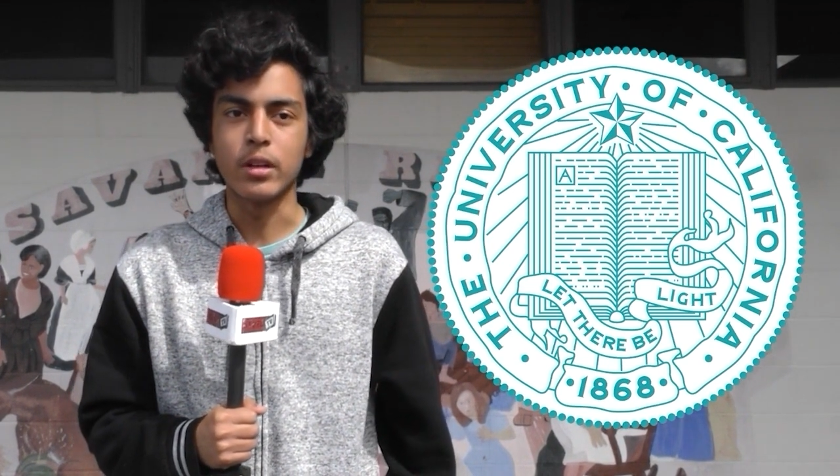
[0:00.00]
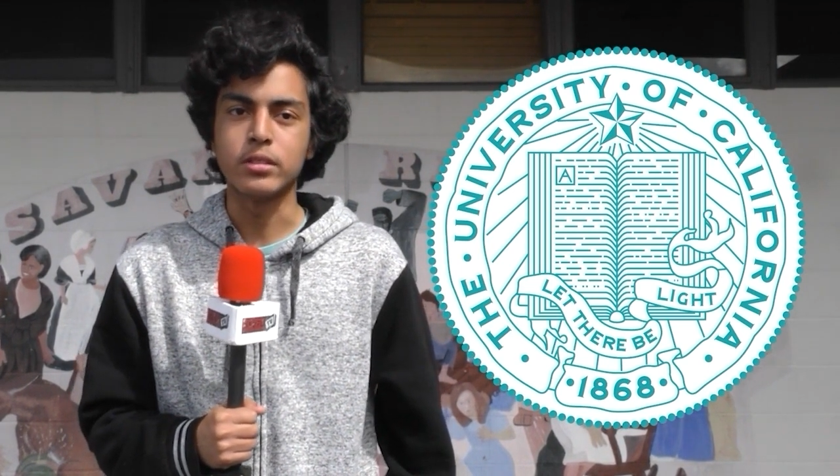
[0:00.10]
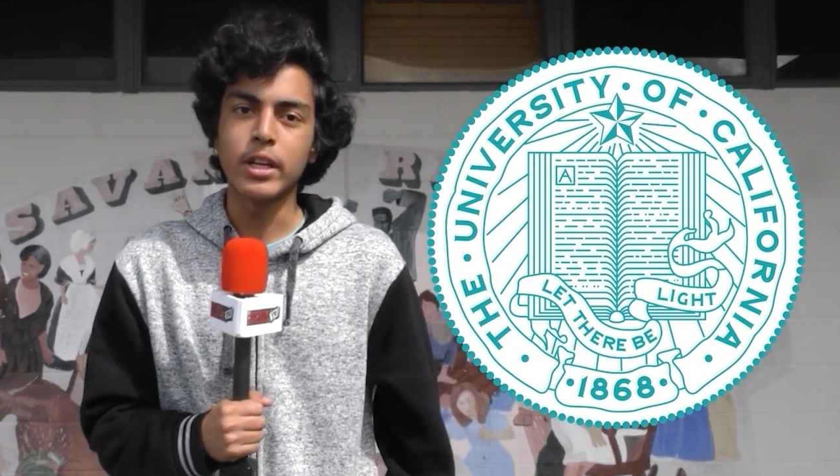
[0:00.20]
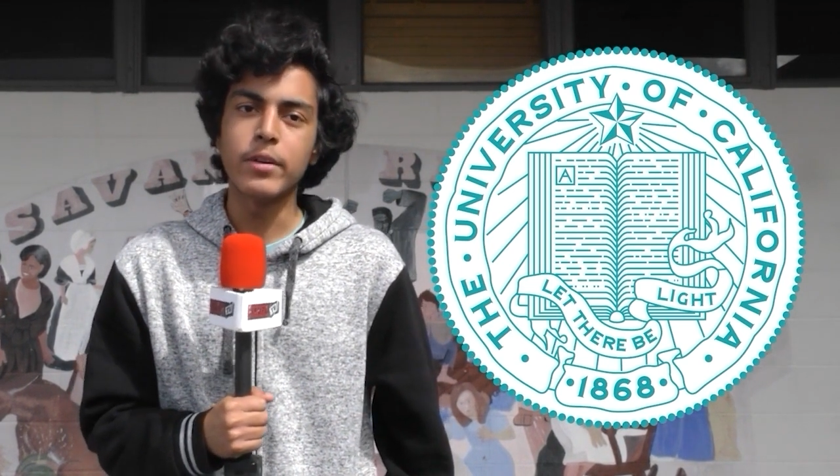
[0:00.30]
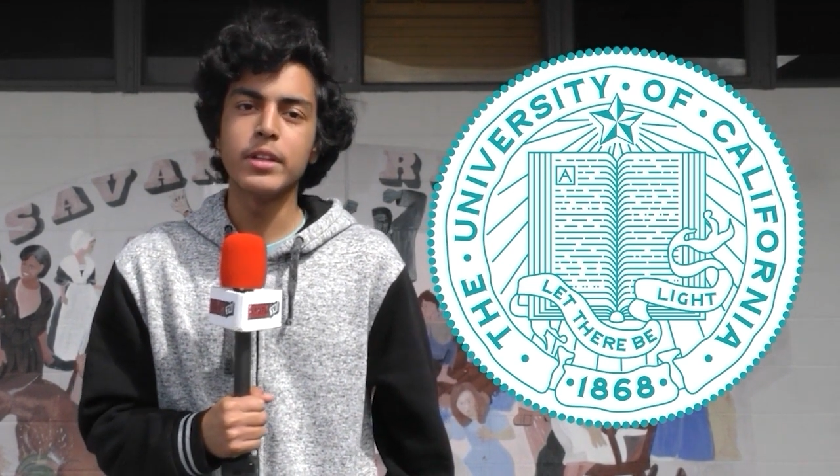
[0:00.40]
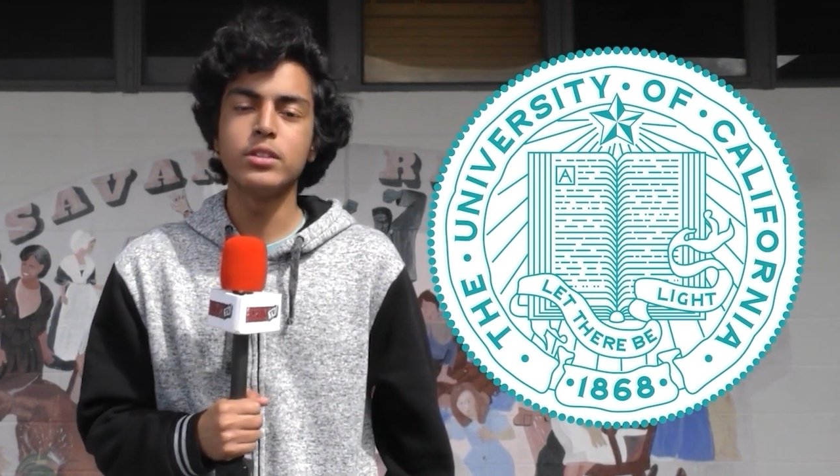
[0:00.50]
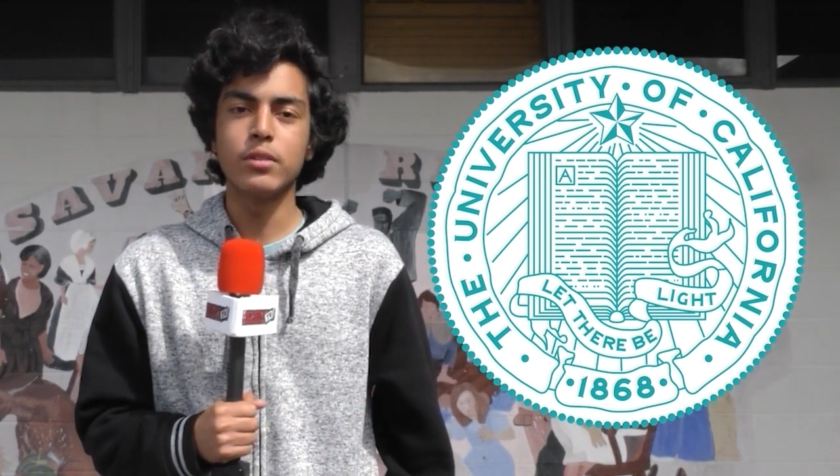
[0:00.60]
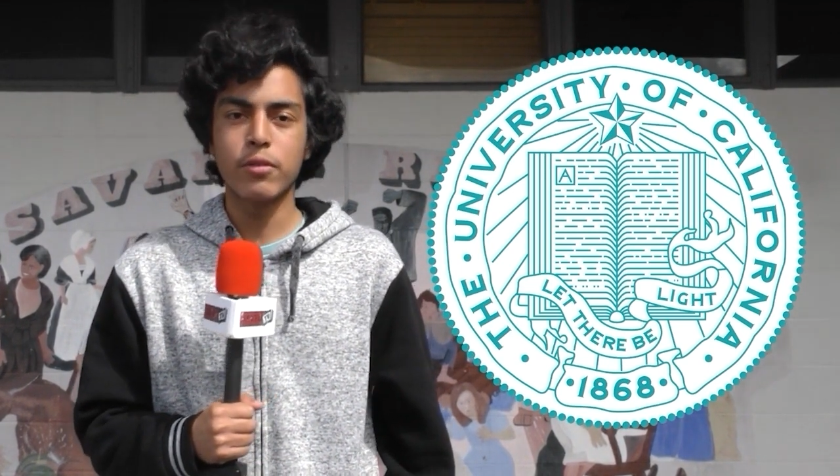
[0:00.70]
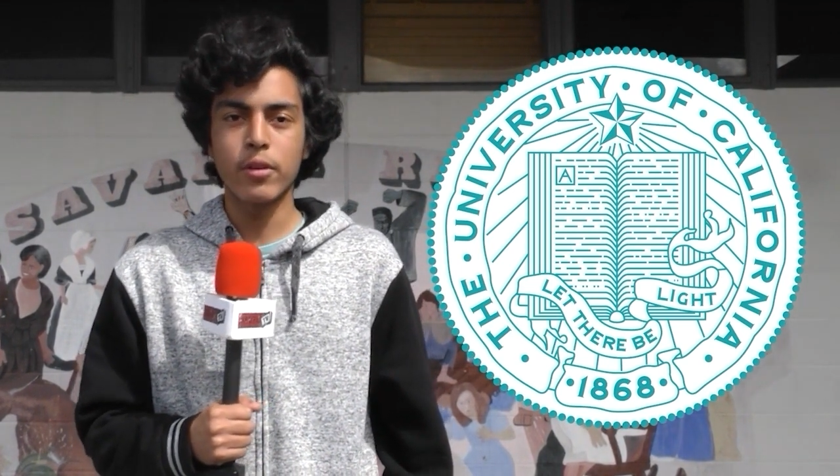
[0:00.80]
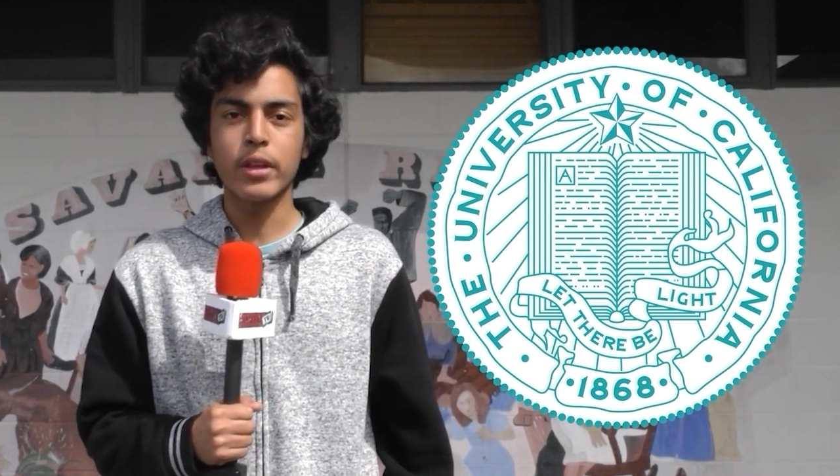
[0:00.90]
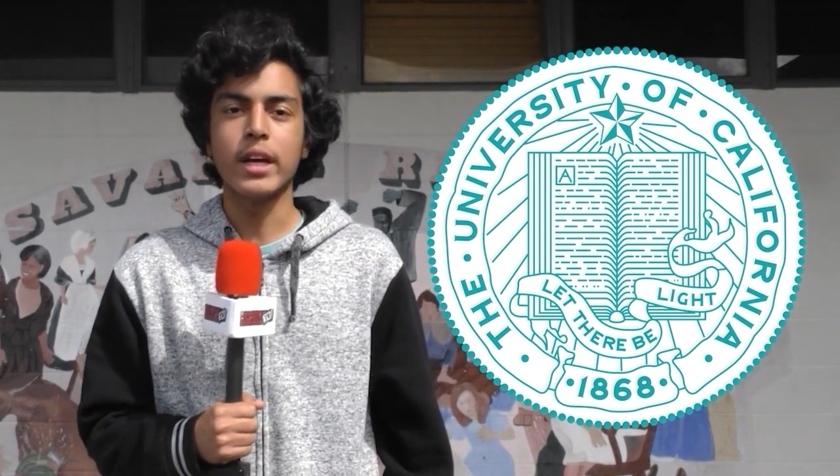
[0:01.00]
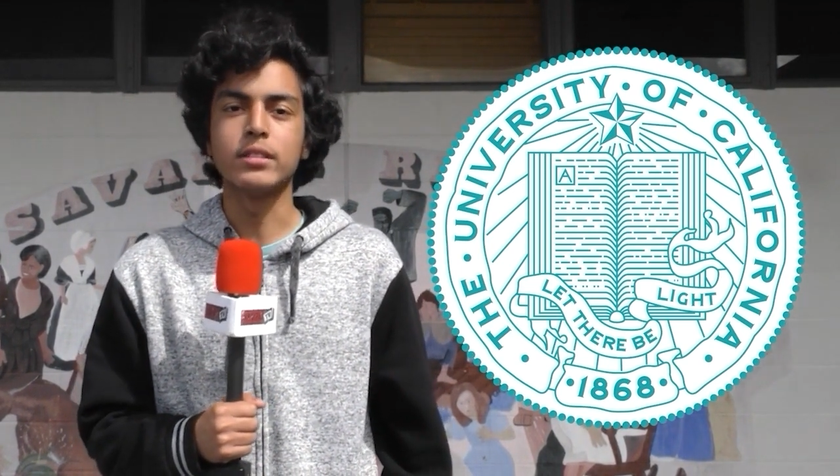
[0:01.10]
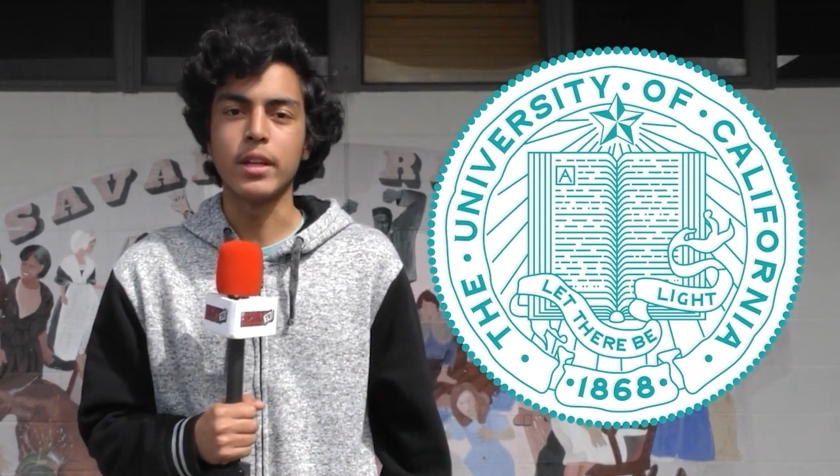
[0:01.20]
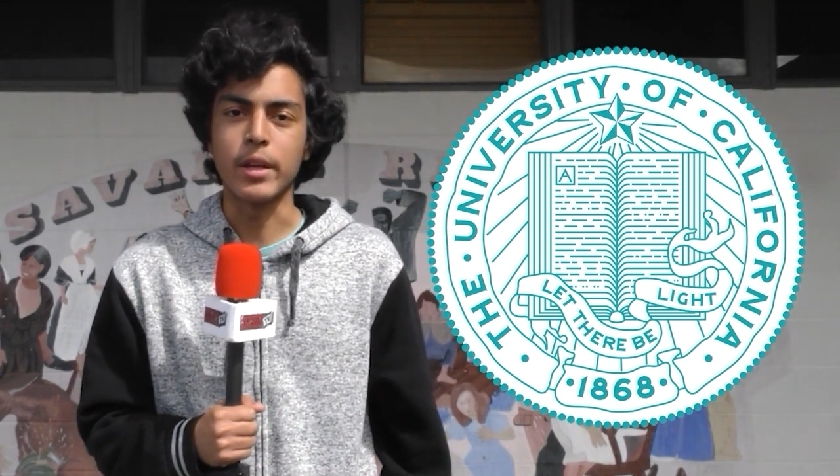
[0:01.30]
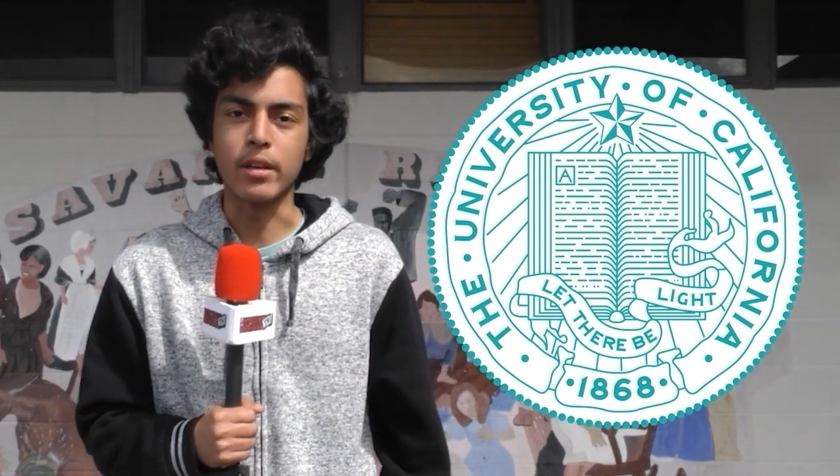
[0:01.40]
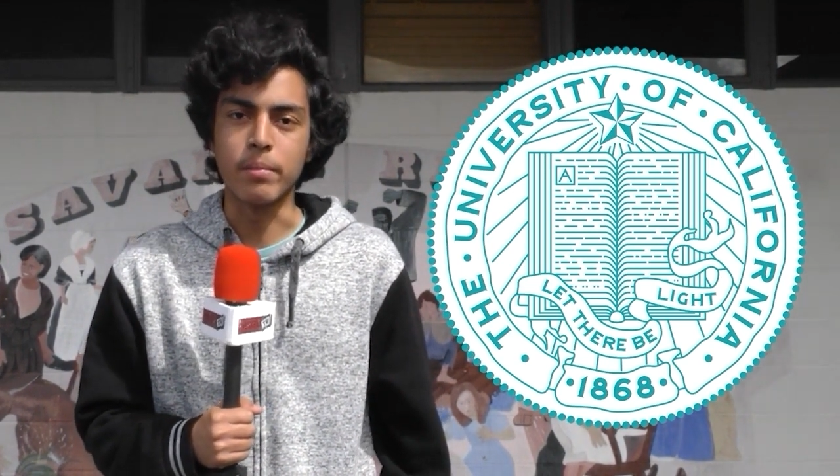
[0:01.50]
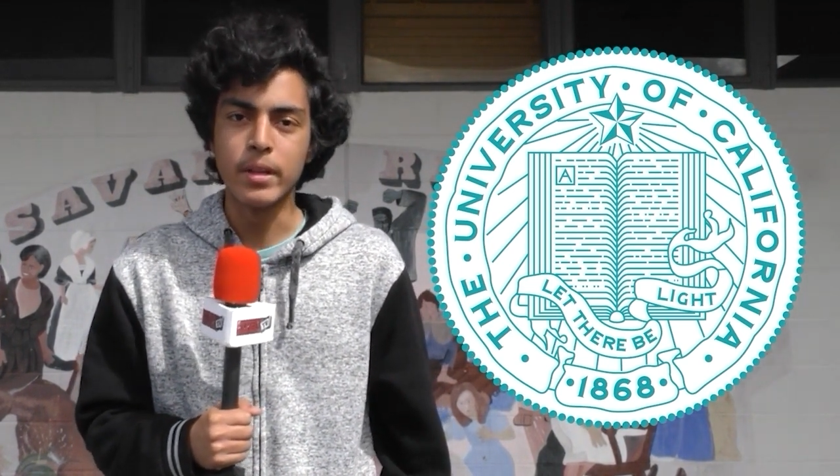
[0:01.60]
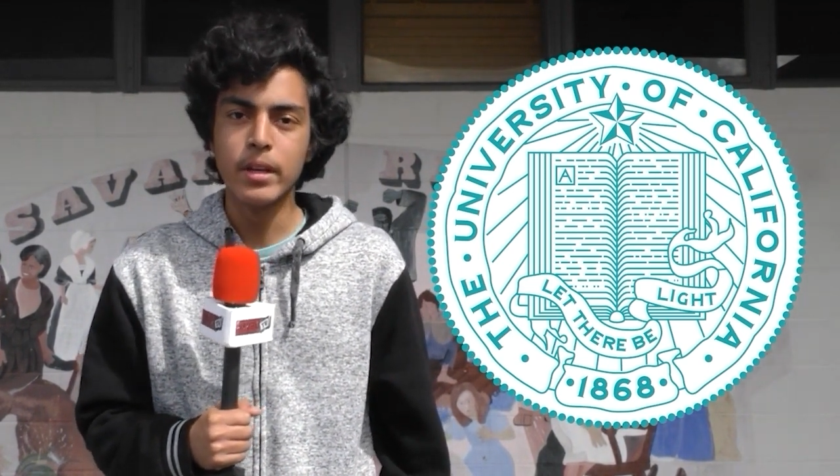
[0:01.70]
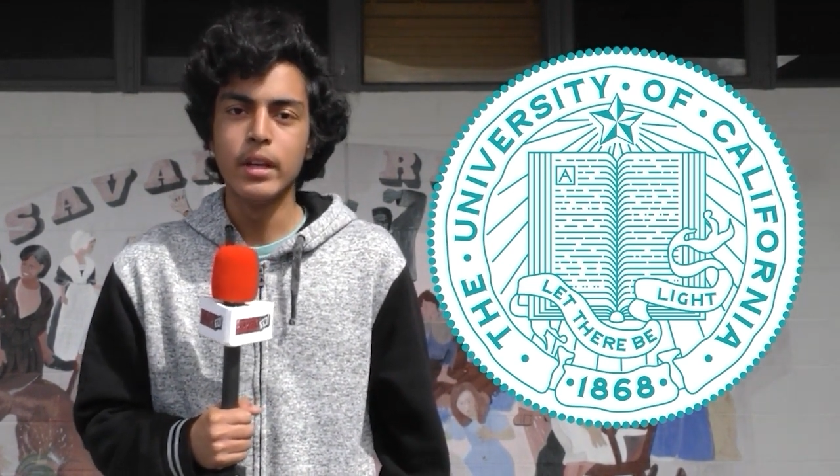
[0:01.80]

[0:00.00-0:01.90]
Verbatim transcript: on Saturday, June 4th at 10 a.m.